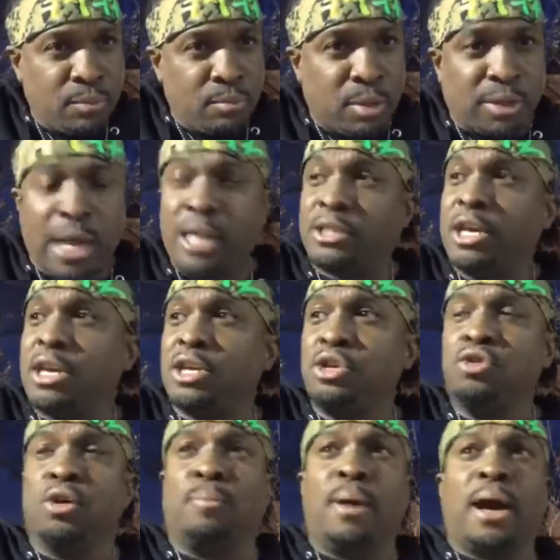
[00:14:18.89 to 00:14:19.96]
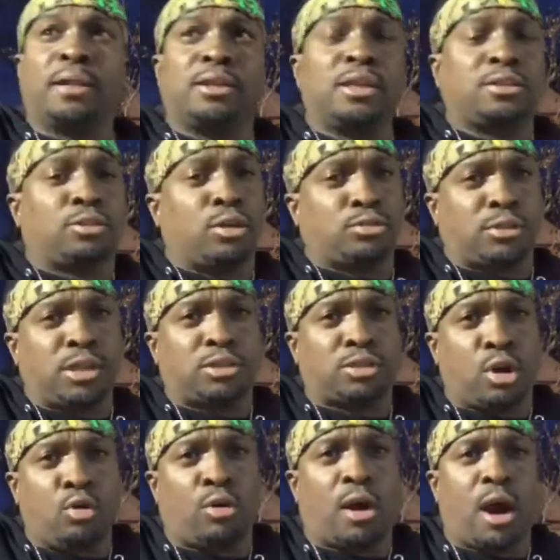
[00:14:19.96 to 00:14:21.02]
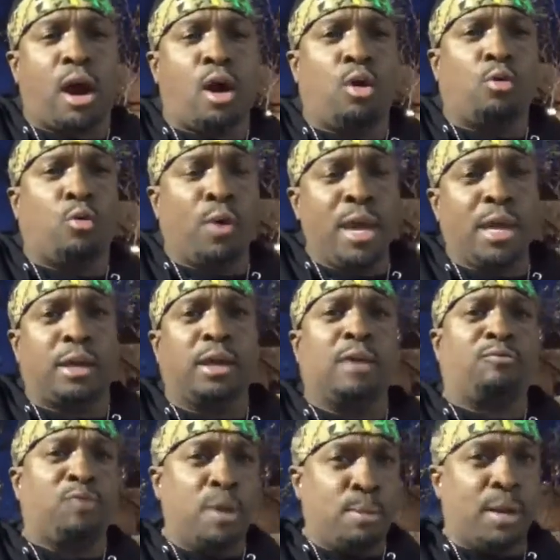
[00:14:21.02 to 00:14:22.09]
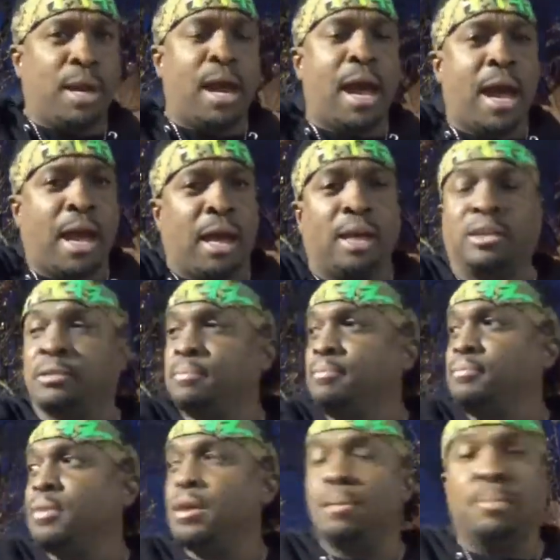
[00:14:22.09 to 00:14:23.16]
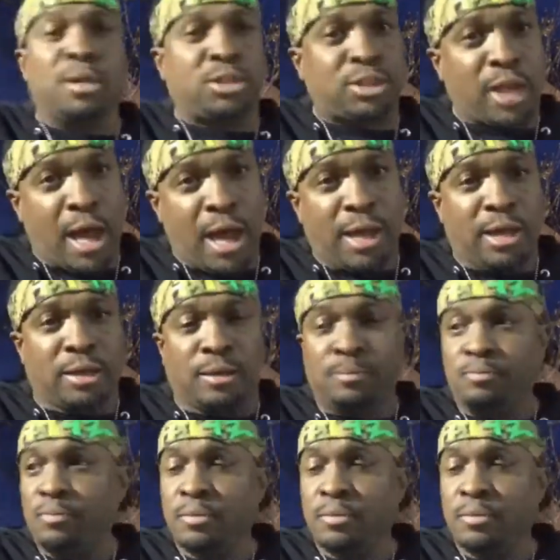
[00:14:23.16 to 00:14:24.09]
But they teaching you about this so-called weak, effeminized Messiah